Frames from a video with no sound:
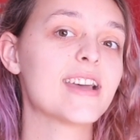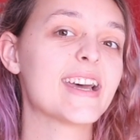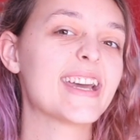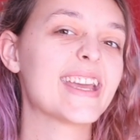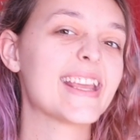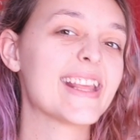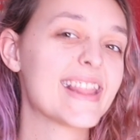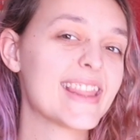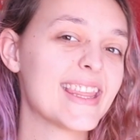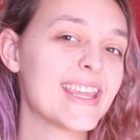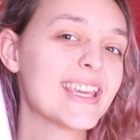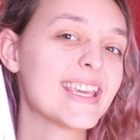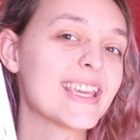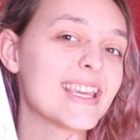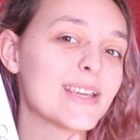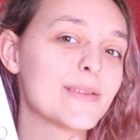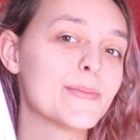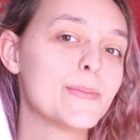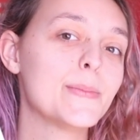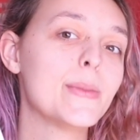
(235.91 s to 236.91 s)
I think
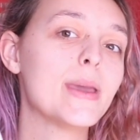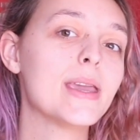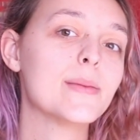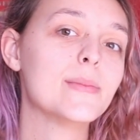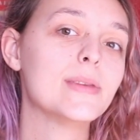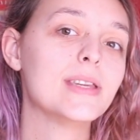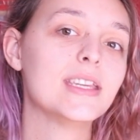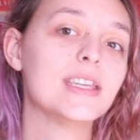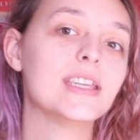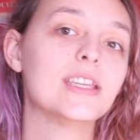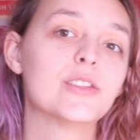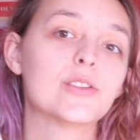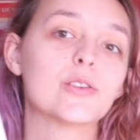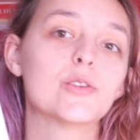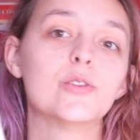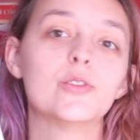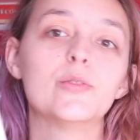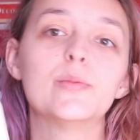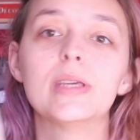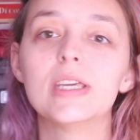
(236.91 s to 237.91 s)
maybe it
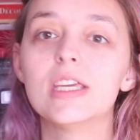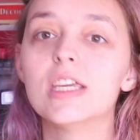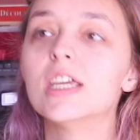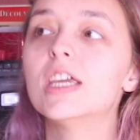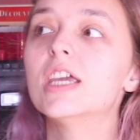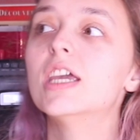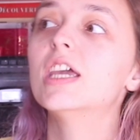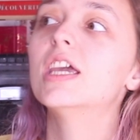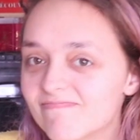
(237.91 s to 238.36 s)
could be.